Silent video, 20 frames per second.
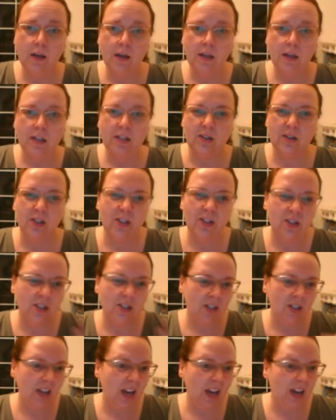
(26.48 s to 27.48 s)
So let's
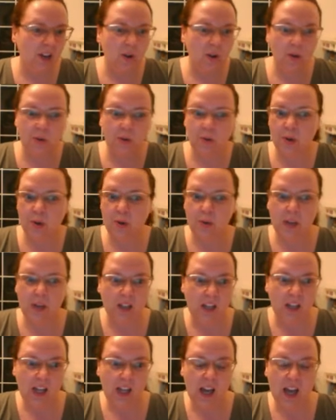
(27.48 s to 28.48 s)
just kind of go through it
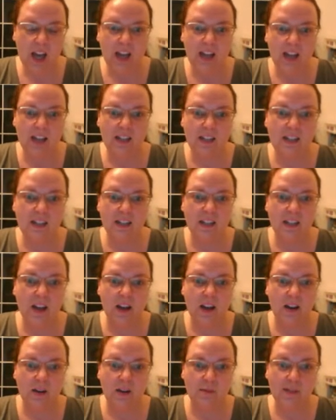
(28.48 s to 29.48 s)
quickly and
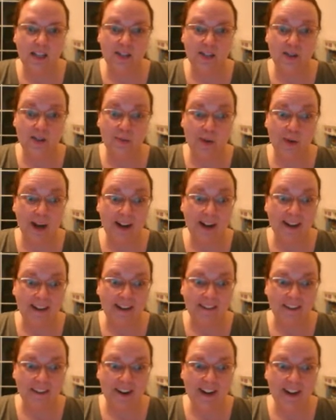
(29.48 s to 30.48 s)
get you ready,
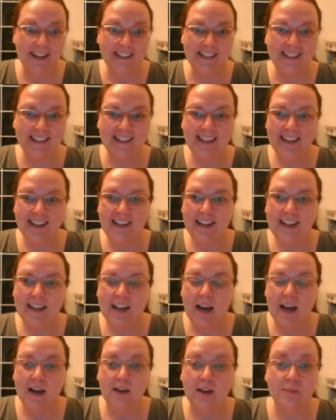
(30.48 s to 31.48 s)
all right?
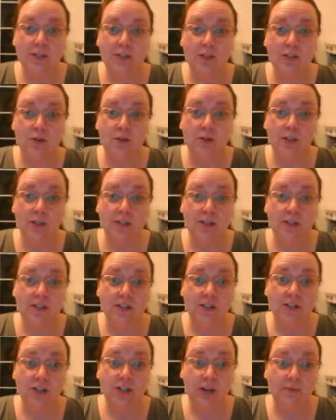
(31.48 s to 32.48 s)
So this is
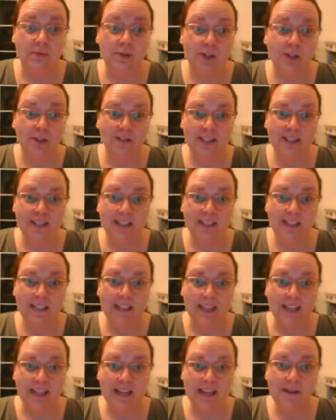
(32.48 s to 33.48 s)
the Chapter 11
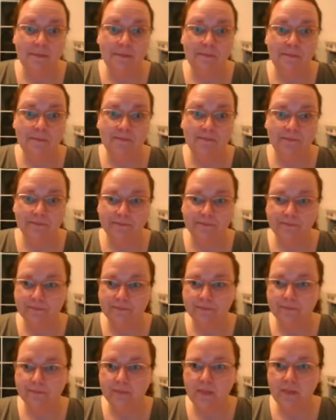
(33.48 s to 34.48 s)
study.
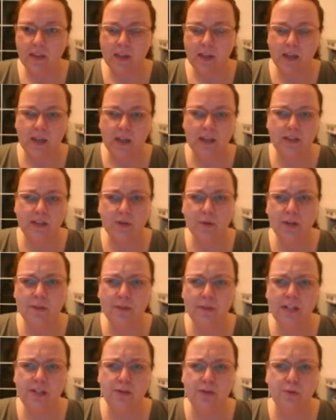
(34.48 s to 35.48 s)
It's going to
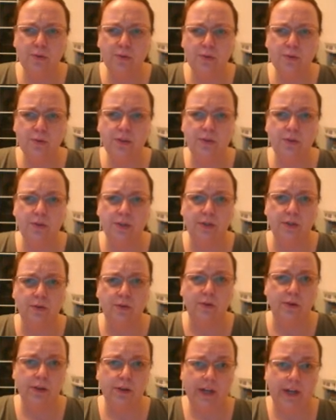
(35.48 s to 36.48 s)
be due to the
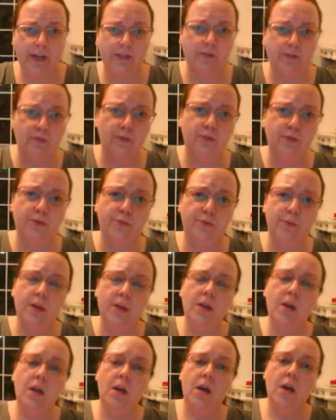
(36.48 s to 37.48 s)
Google Classroom
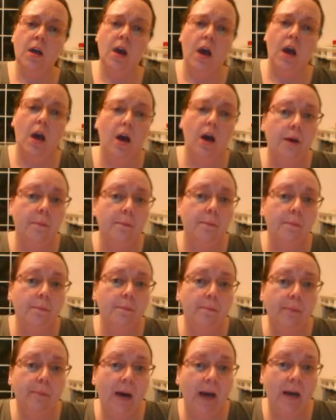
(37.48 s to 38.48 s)

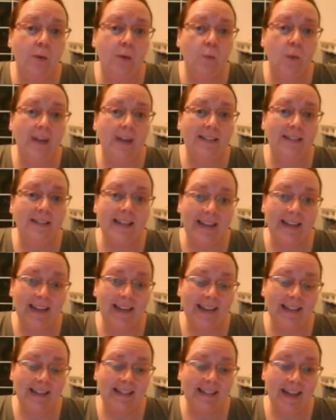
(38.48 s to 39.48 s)
by Wednesday
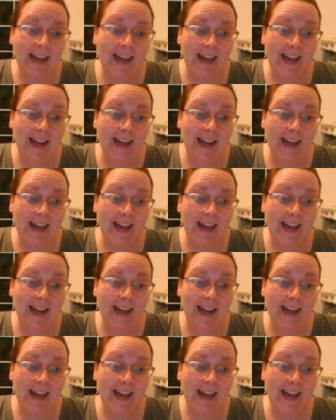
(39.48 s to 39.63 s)
night